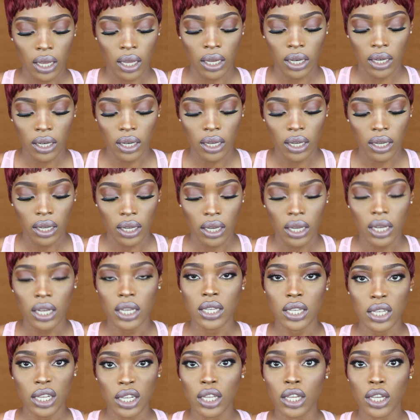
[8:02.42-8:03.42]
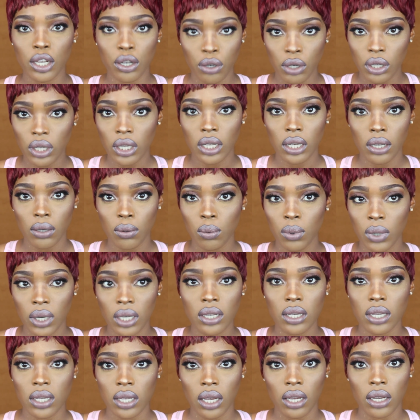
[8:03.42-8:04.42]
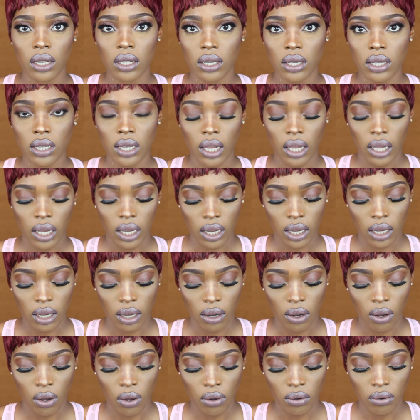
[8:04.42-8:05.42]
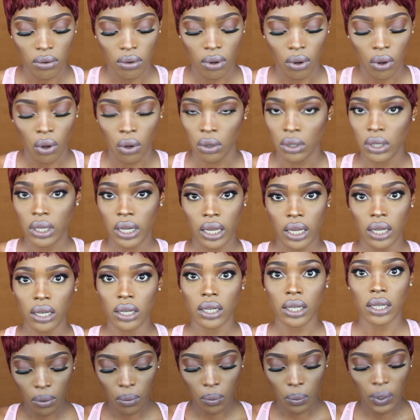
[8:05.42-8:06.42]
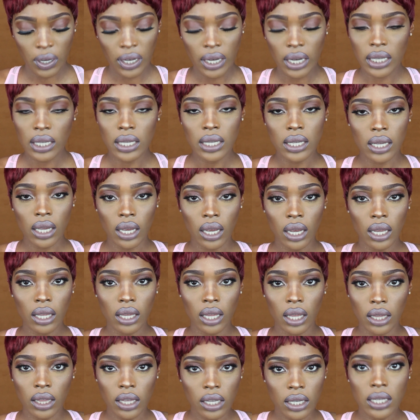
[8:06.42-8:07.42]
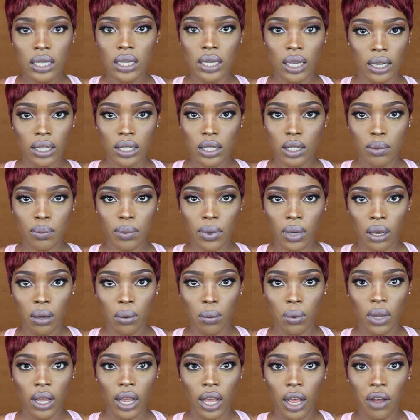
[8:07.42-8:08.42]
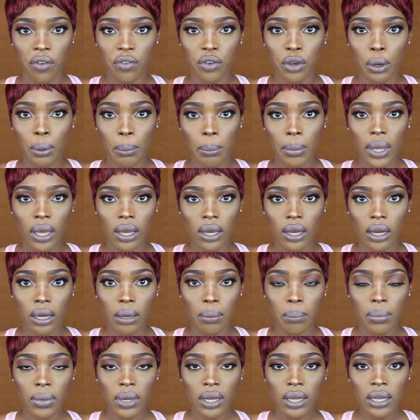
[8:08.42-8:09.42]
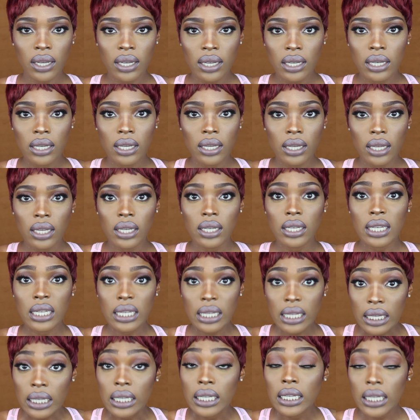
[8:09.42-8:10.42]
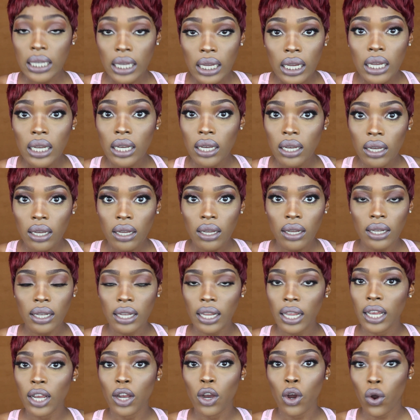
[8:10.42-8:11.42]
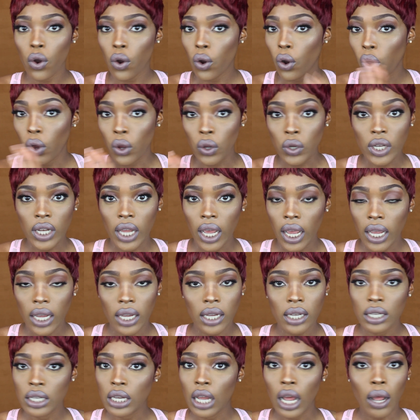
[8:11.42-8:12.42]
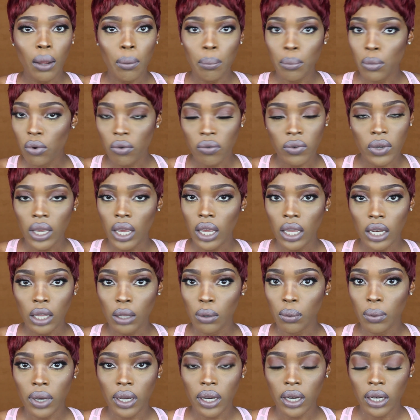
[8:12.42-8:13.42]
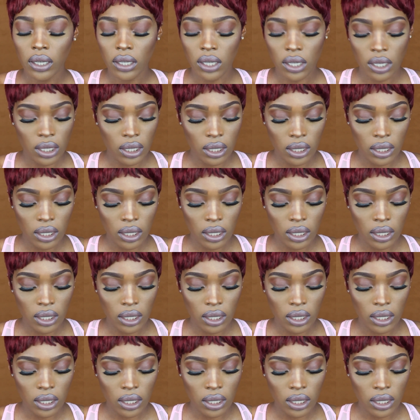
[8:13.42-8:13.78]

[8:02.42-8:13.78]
and it's literally what it says, like all nighter. When I say that this setting spray will have your makeup sitting like all night, not moving anywhere,